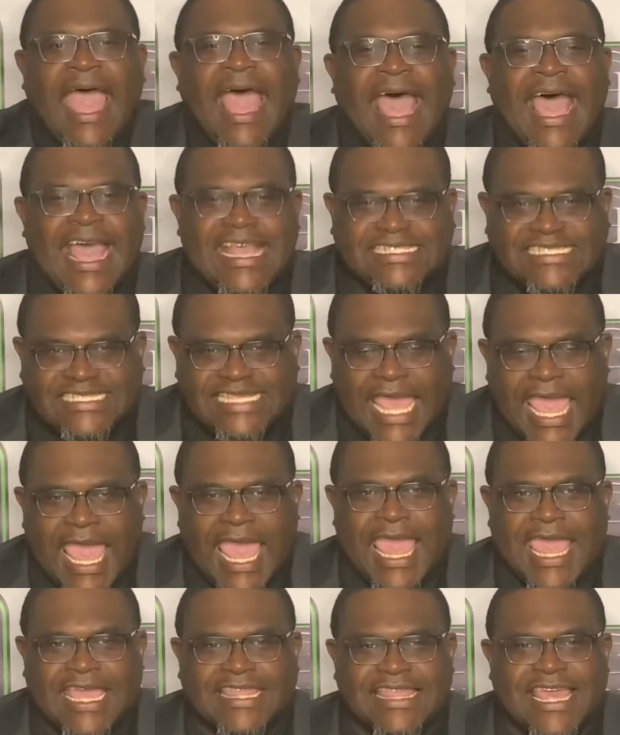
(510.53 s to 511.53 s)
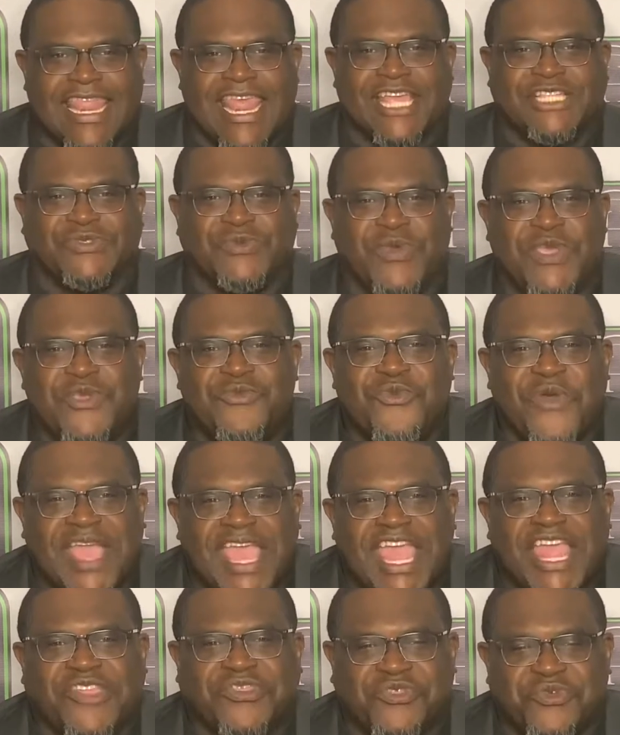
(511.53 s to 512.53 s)
I said that as we
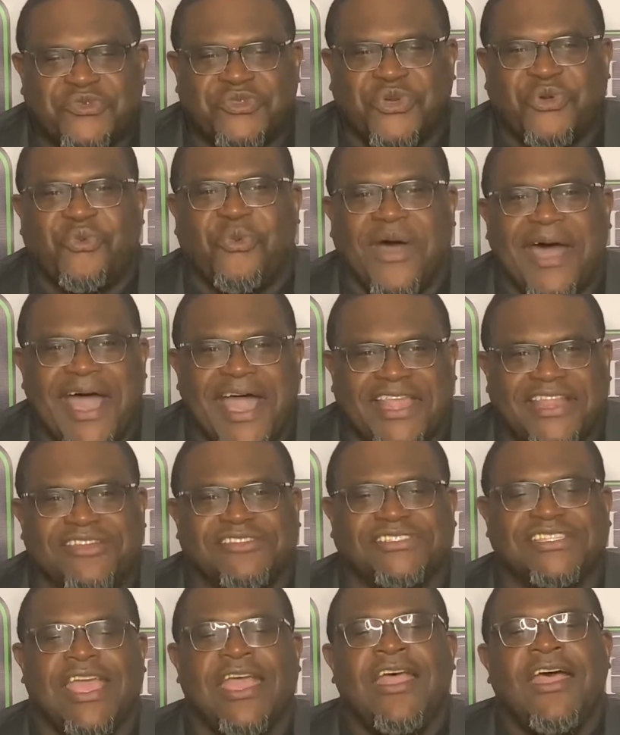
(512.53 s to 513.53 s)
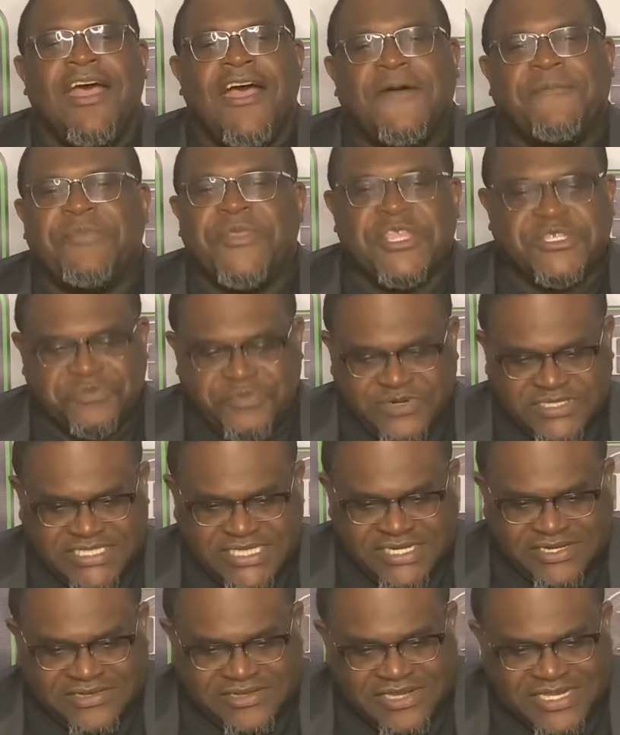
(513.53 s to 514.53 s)
wade through the waters of this
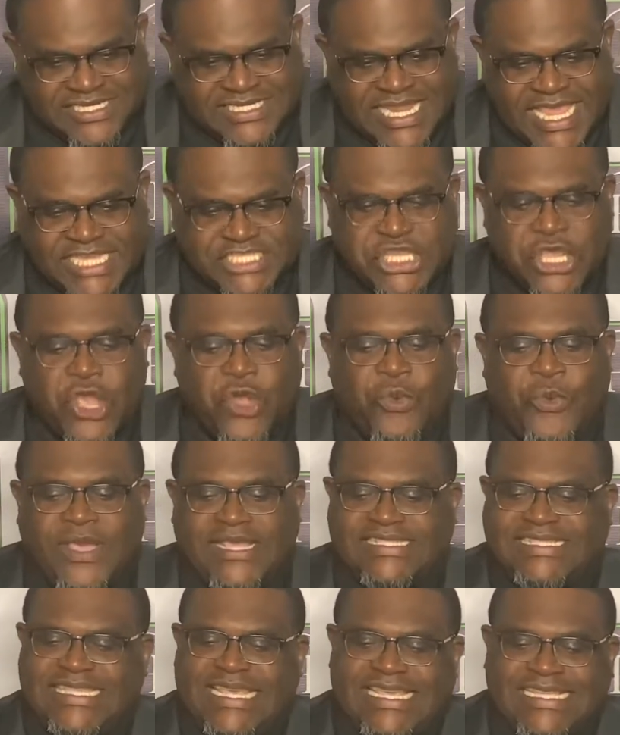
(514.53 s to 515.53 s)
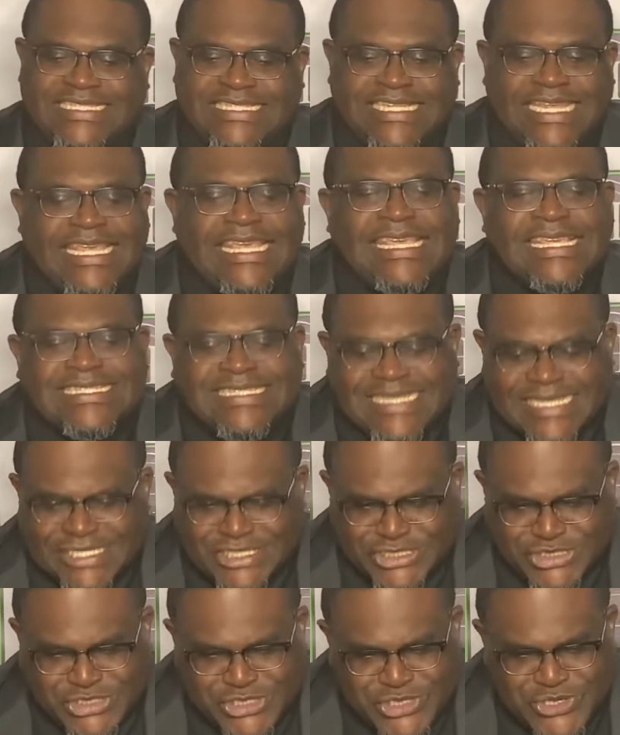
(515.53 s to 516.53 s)
particular text, we see
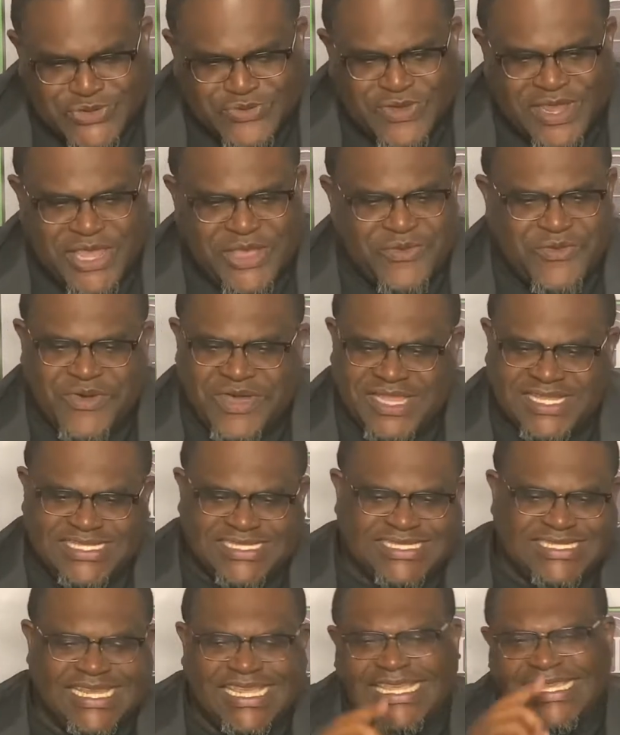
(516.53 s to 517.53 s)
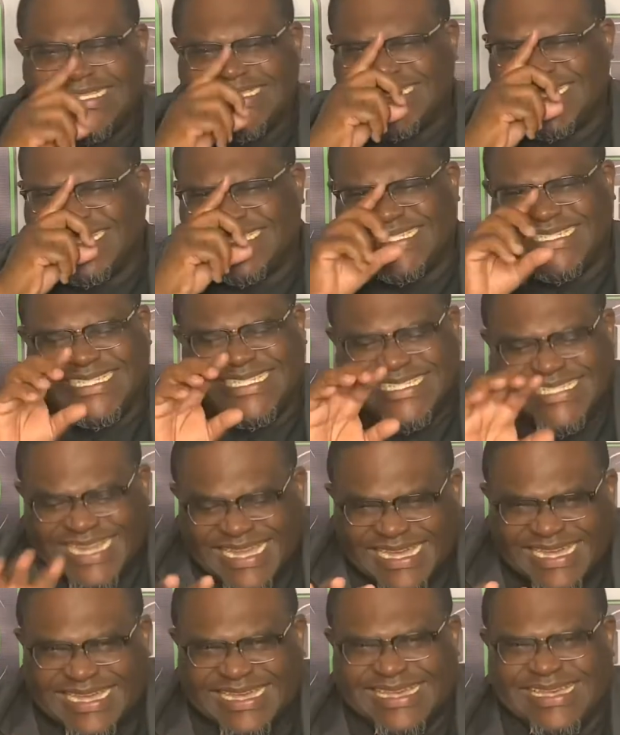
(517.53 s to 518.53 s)
Jesus doing what Jesus
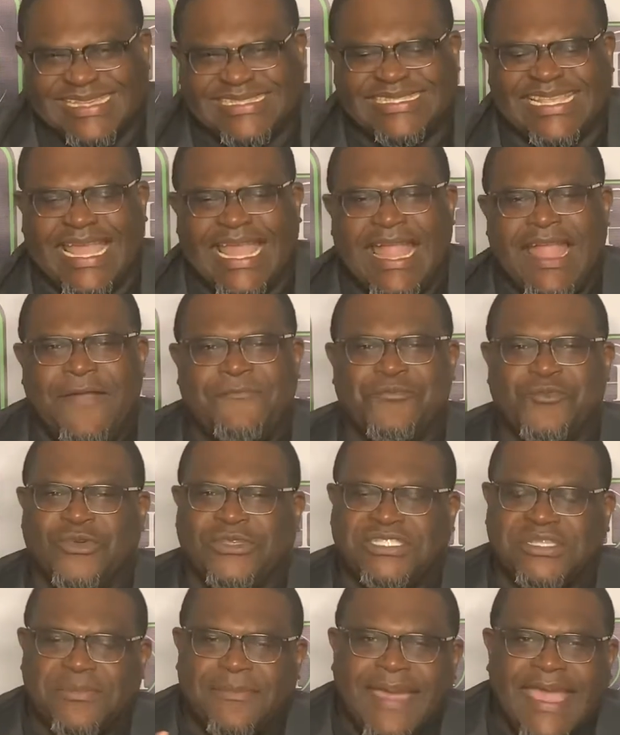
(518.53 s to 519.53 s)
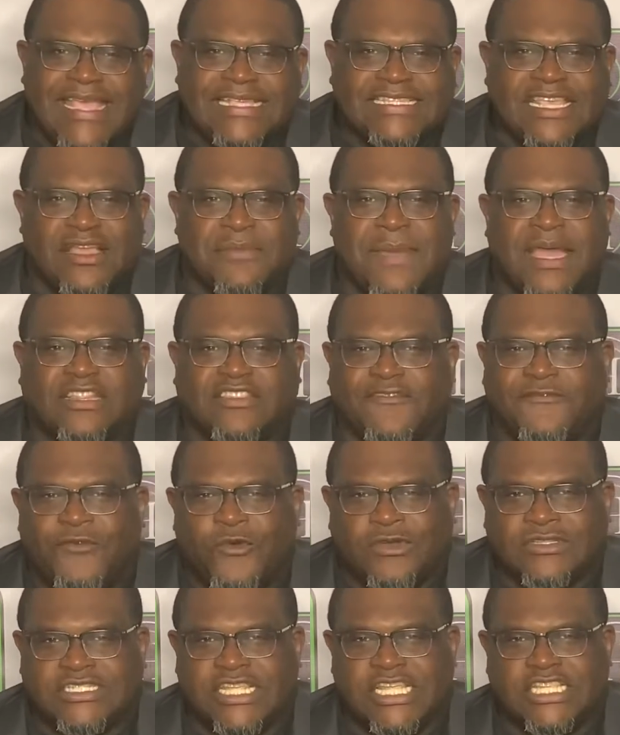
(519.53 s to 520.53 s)
does. And what's amazing about the
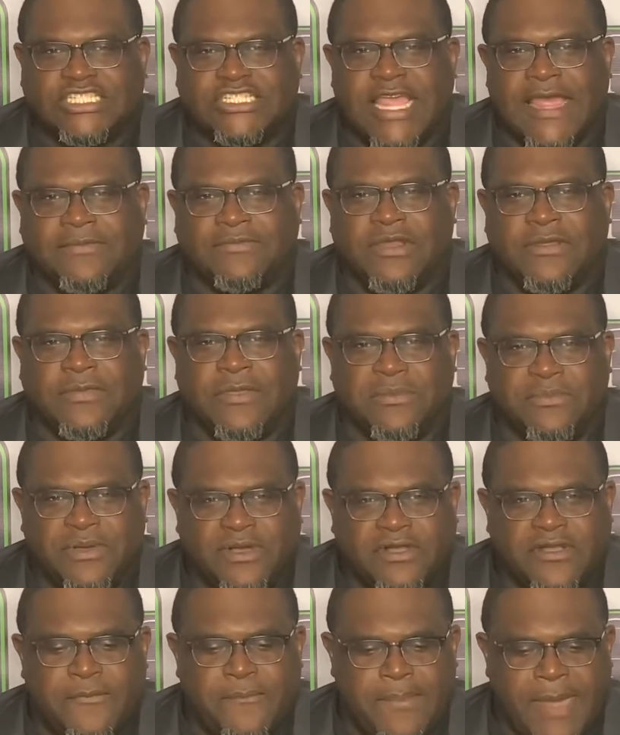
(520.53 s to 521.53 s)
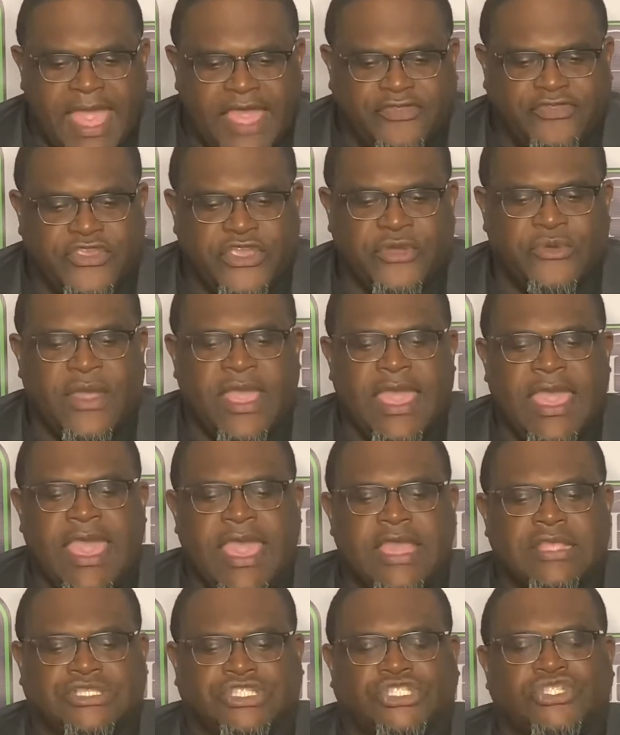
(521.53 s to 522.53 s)
14th chapter of the book of Matthew,
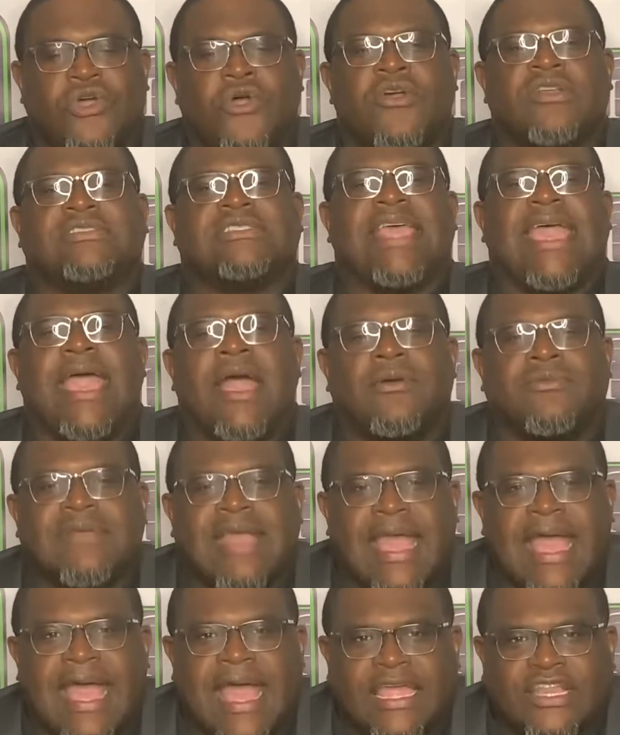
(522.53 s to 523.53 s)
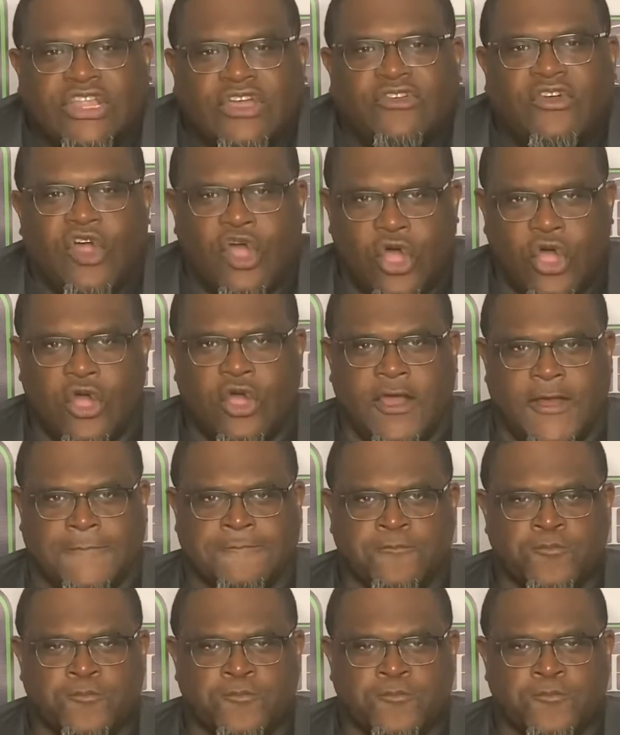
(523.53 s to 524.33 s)
it starts out kind of hard